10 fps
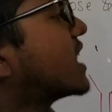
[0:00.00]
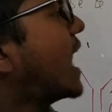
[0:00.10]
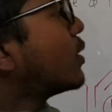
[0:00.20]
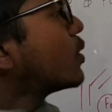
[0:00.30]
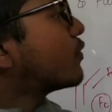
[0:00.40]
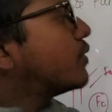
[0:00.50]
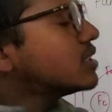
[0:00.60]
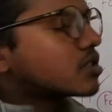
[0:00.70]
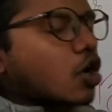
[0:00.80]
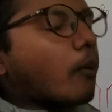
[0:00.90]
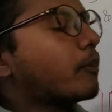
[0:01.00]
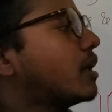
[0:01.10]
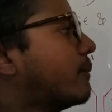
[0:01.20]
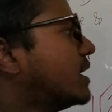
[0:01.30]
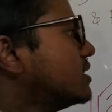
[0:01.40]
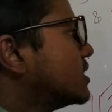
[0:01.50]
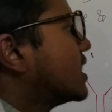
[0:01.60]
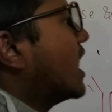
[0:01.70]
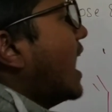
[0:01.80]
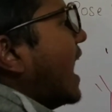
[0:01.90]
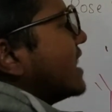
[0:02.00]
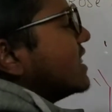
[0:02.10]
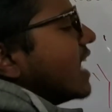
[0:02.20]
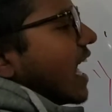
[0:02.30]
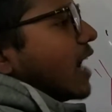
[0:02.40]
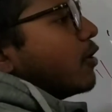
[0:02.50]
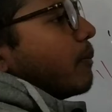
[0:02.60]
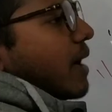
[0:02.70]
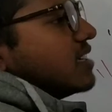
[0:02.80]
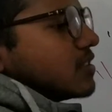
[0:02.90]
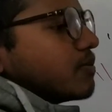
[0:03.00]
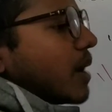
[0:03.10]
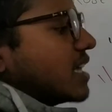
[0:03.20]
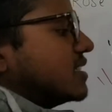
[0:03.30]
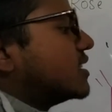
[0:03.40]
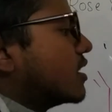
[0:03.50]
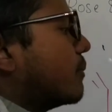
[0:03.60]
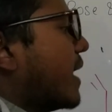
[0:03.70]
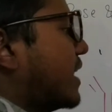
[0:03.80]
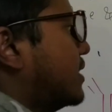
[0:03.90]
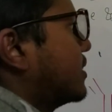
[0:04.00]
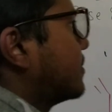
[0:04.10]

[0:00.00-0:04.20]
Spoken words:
cannot fix complement and they cannot pass placental barrier.